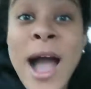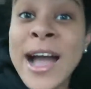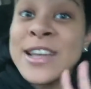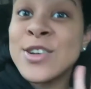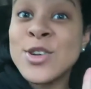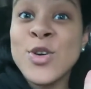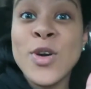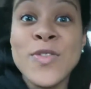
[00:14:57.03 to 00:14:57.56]
I
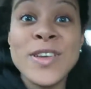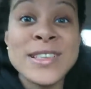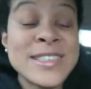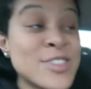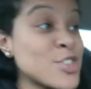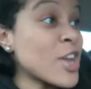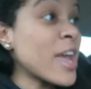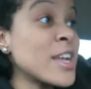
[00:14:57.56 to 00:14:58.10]
don't know if he's
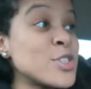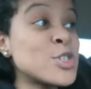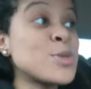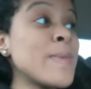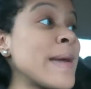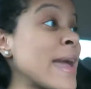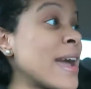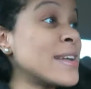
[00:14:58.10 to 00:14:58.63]
a changed
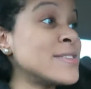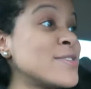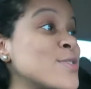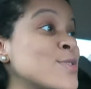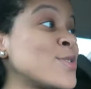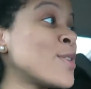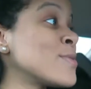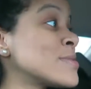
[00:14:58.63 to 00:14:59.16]
man,
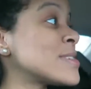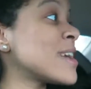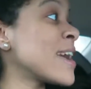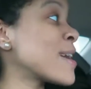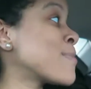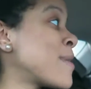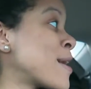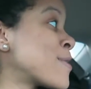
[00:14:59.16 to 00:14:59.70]
so don't
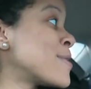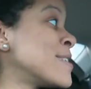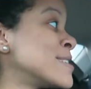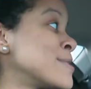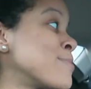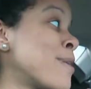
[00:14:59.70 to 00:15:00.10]
take my words,